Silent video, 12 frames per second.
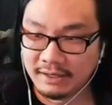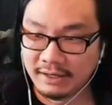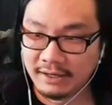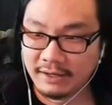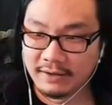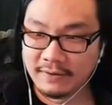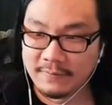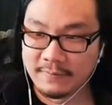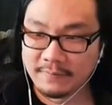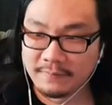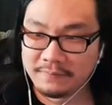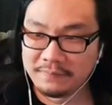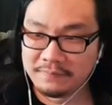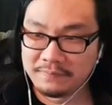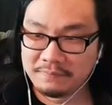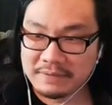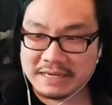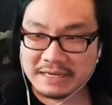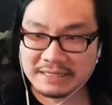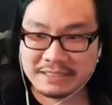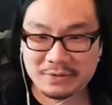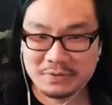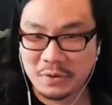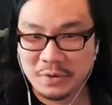Um, because
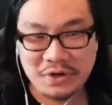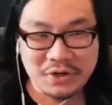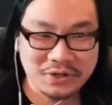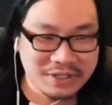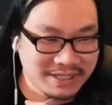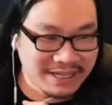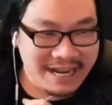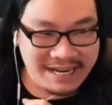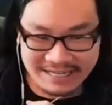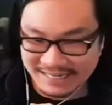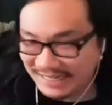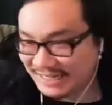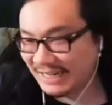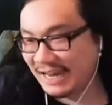you don't understand it.